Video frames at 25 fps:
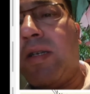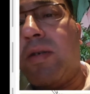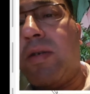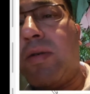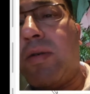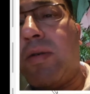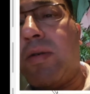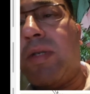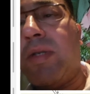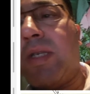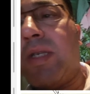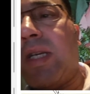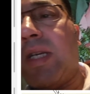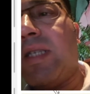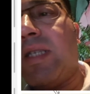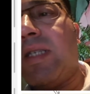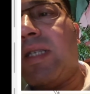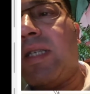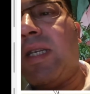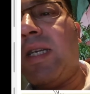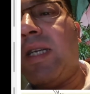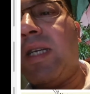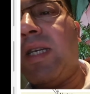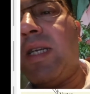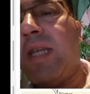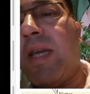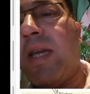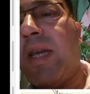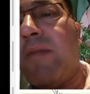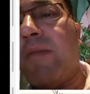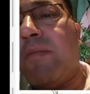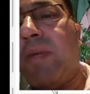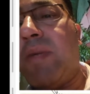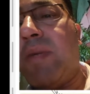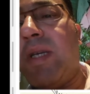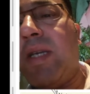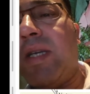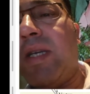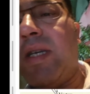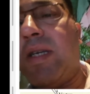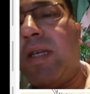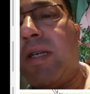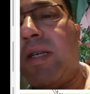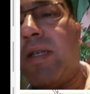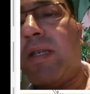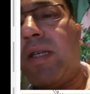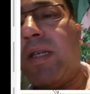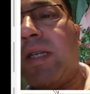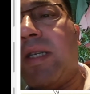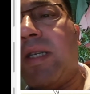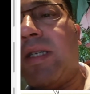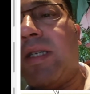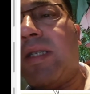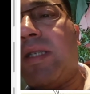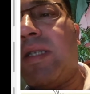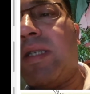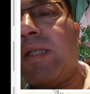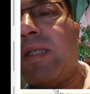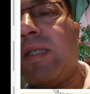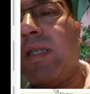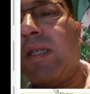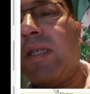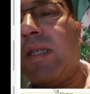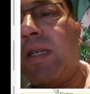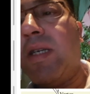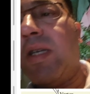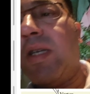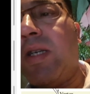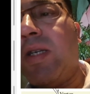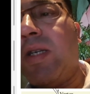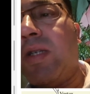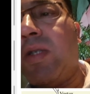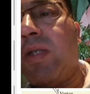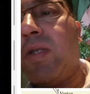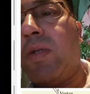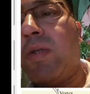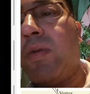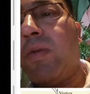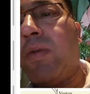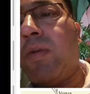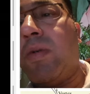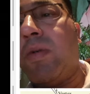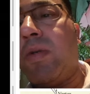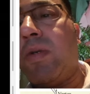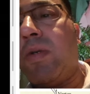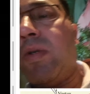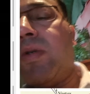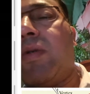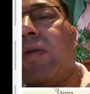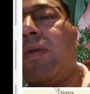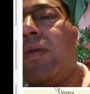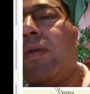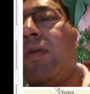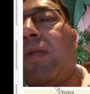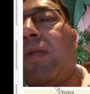root 16, and b here is 2 root